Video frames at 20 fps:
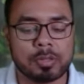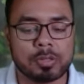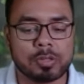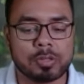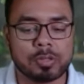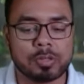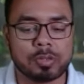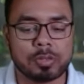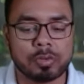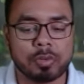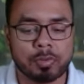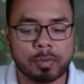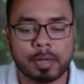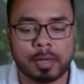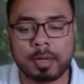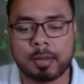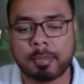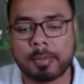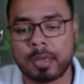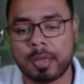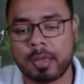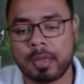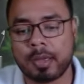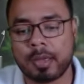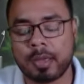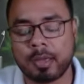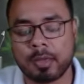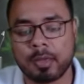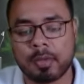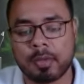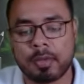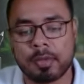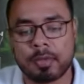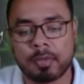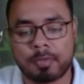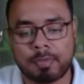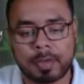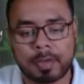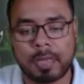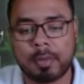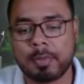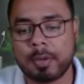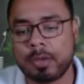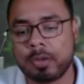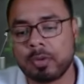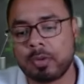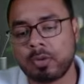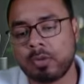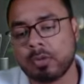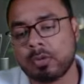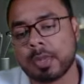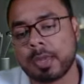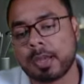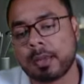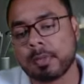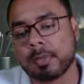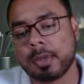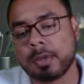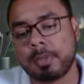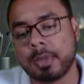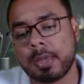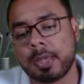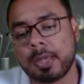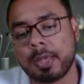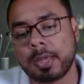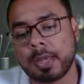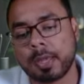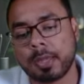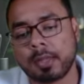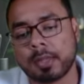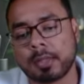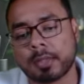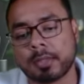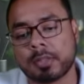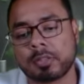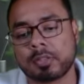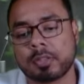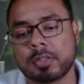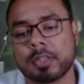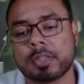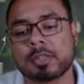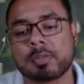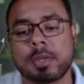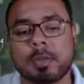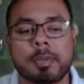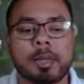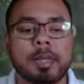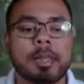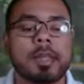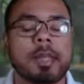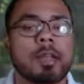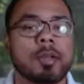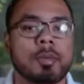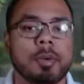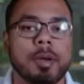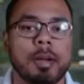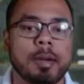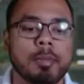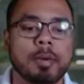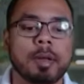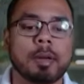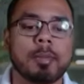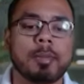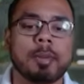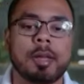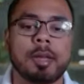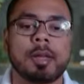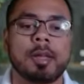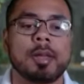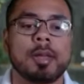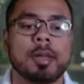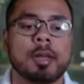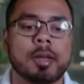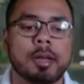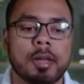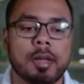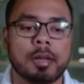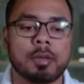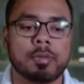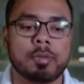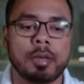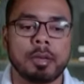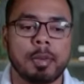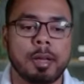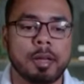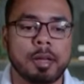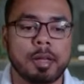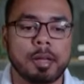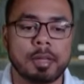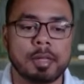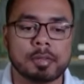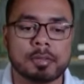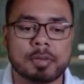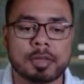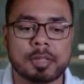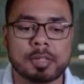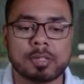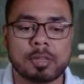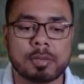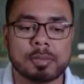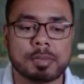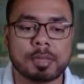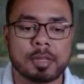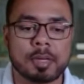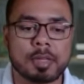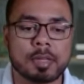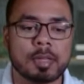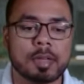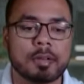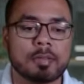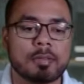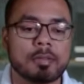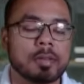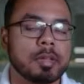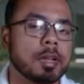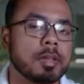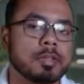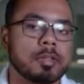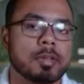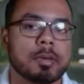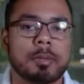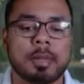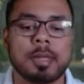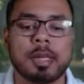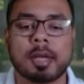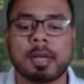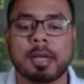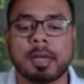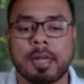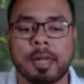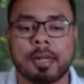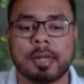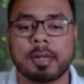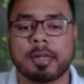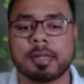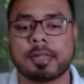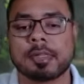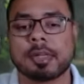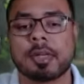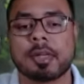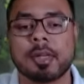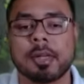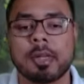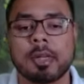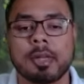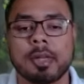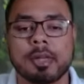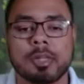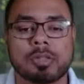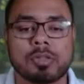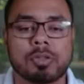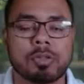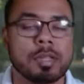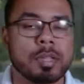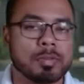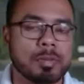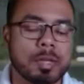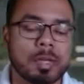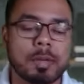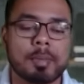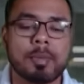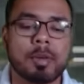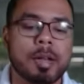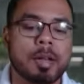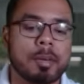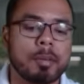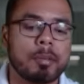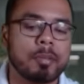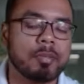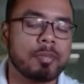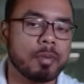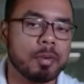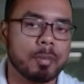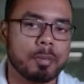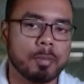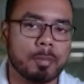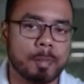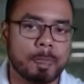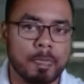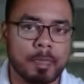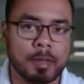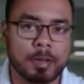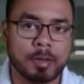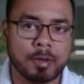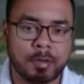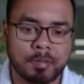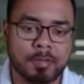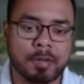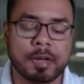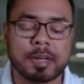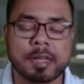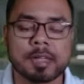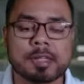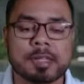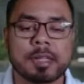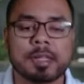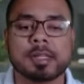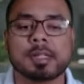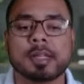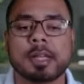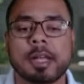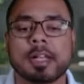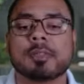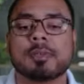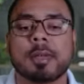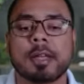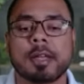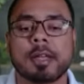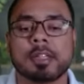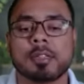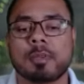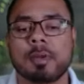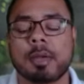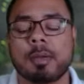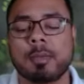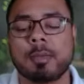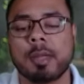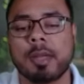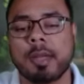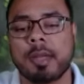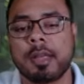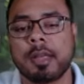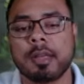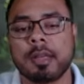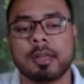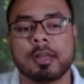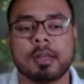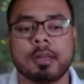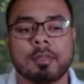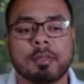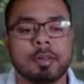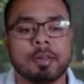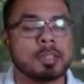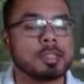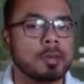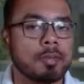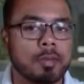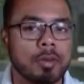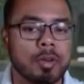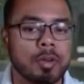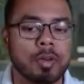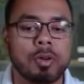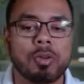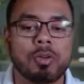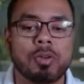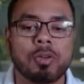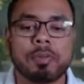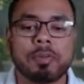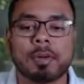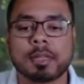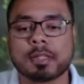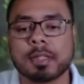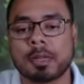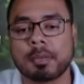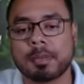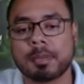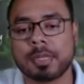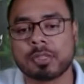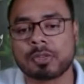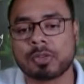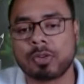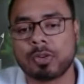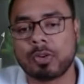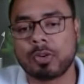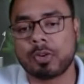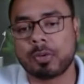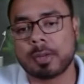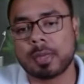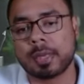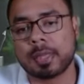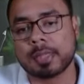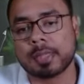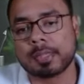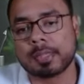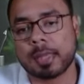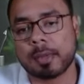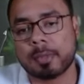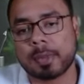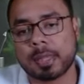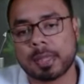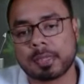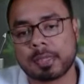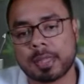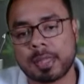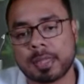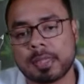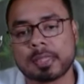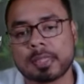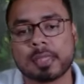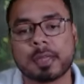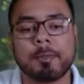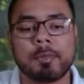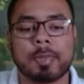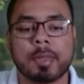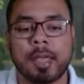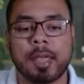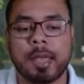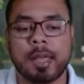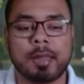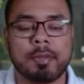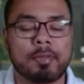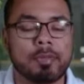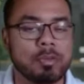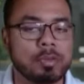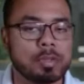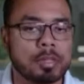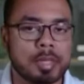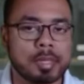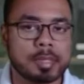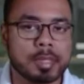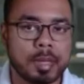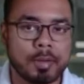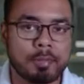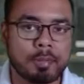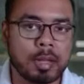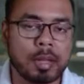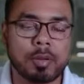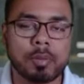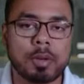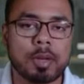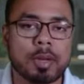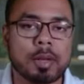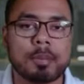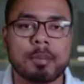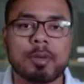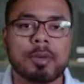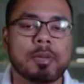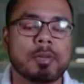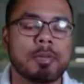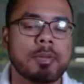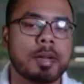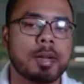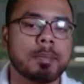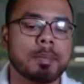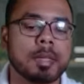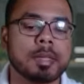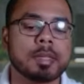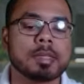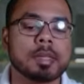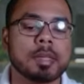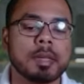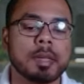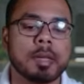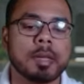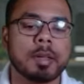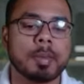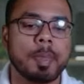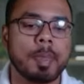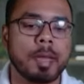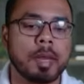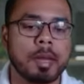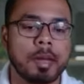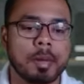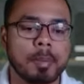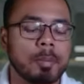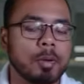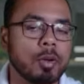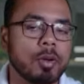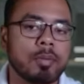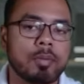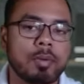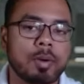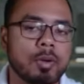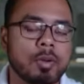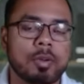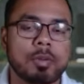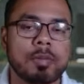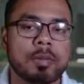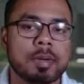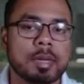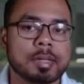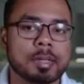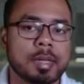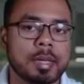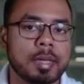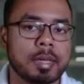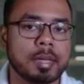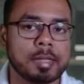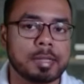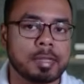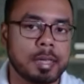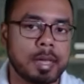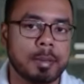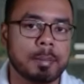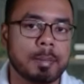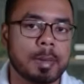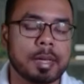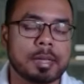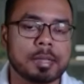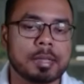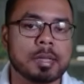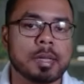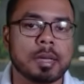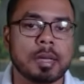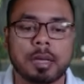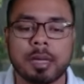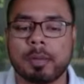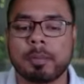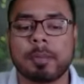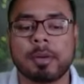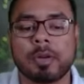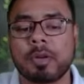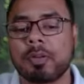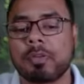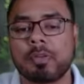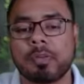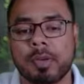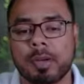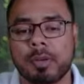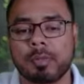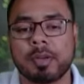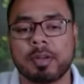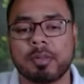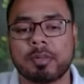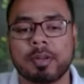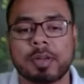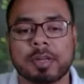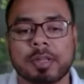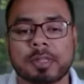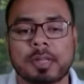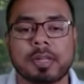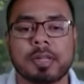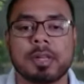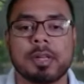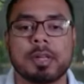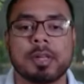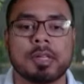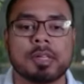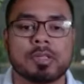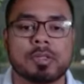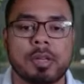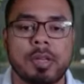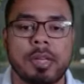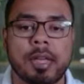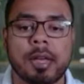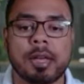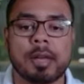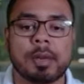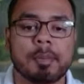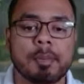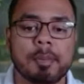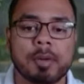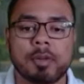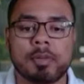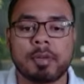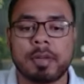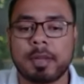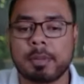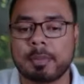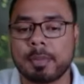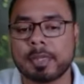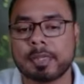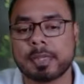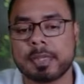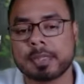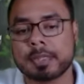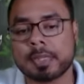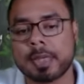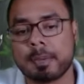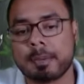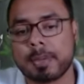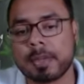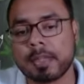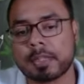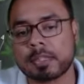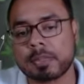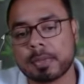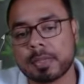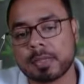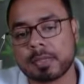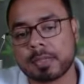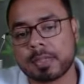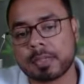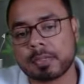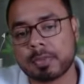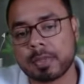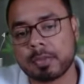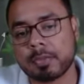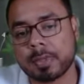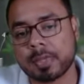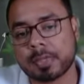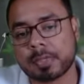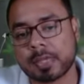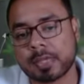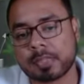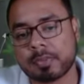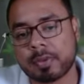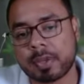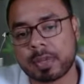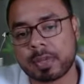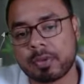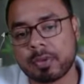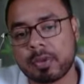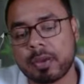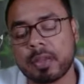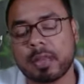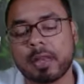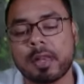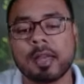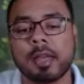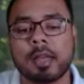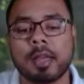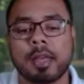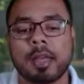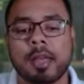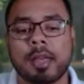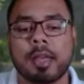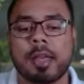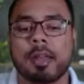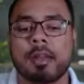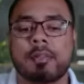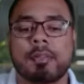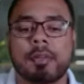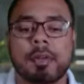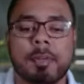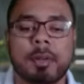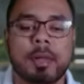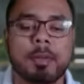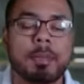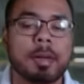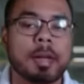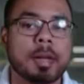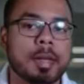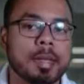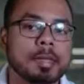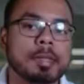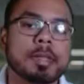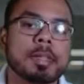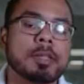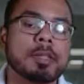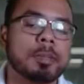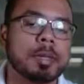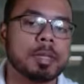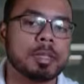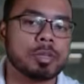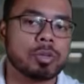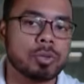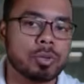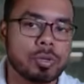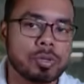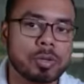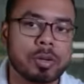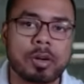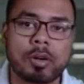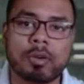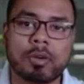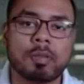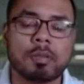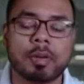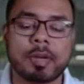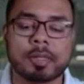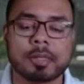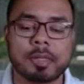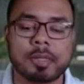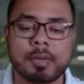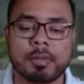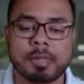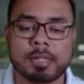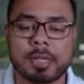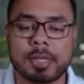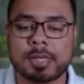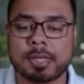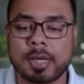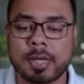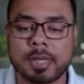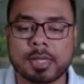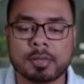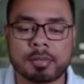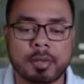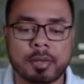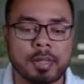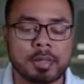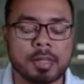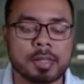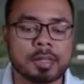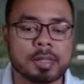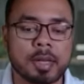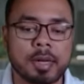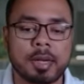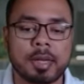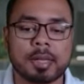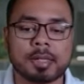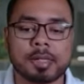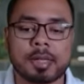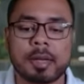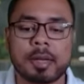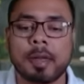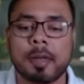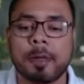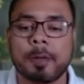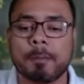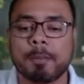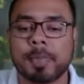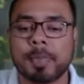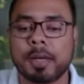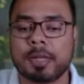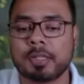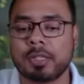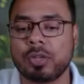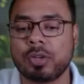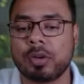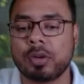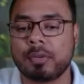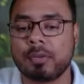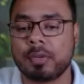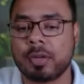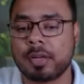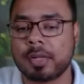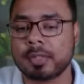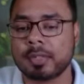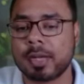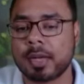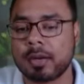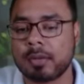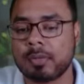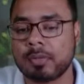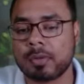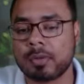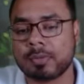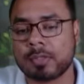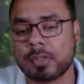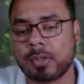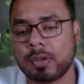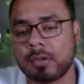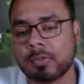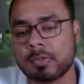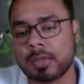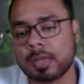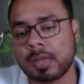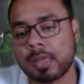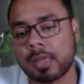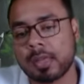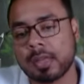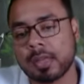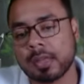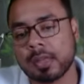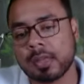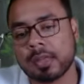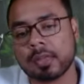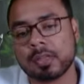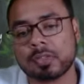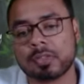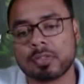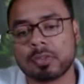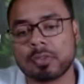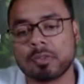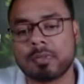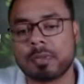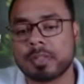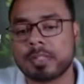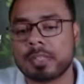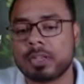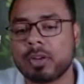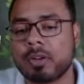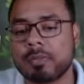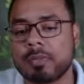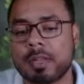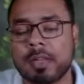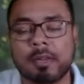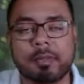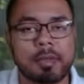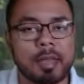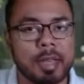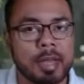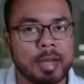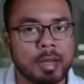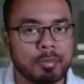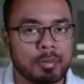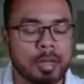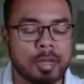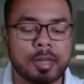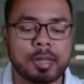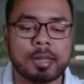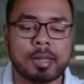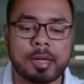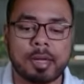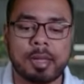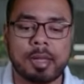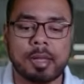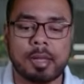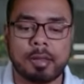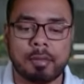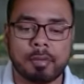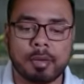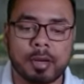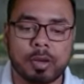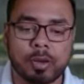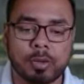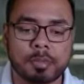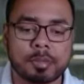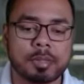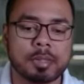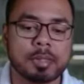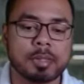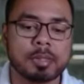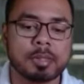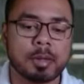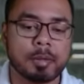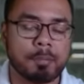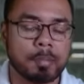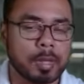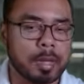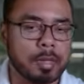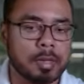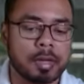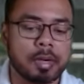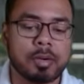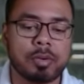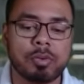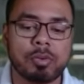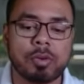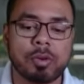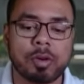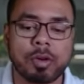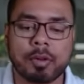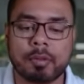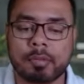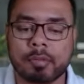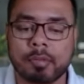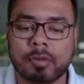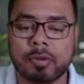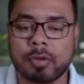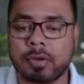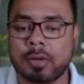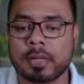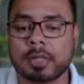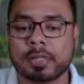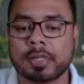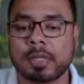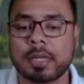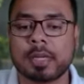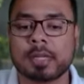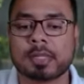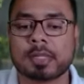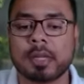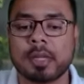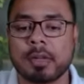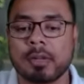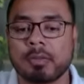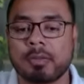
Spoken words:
So 1 by 5 into 2, that will be 10. So this will be the required probability, right? 1 by 10 is first option, and therefore that should be the correct answer. So this was a problem from functions as well as probability. First of all, onto function means codomain is same as range, and if two sets have equal number of elements, then number of onto function is same as number of one function. So here number of elements in sample space, this will be 6 factorial. And favorable cases means those onto function which are satisfying this condition, that z of 1 is half of z of 3. So for z of 3 we had only 3 even options, either 2 or 4 or 6.